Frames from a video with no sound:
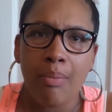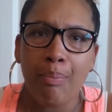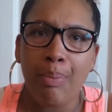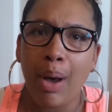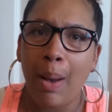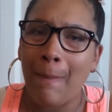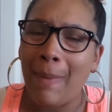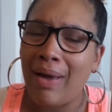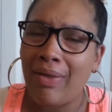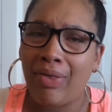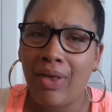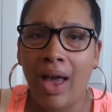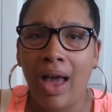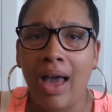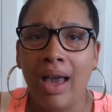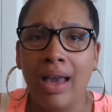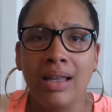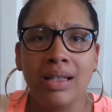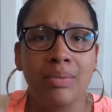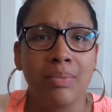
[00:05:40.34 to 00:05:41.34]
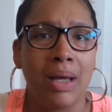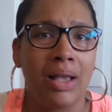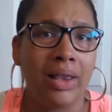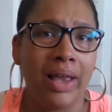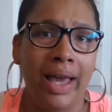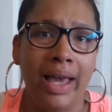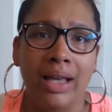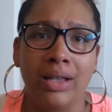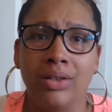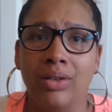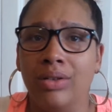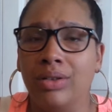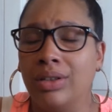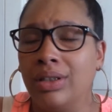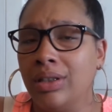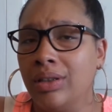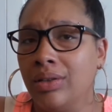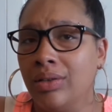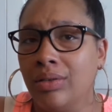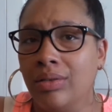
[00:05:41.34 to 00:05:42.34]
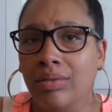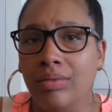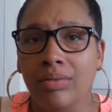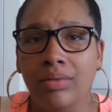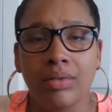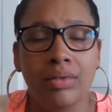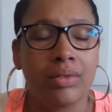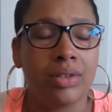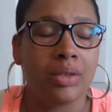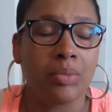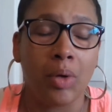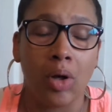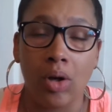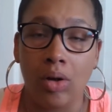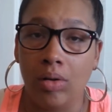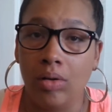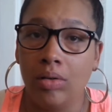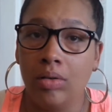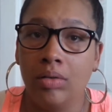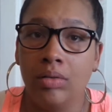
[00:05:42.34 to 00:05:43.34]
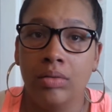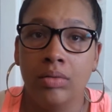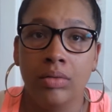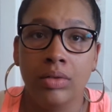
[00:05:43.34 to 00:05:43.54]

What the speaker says: but my thighs, my legs are still small,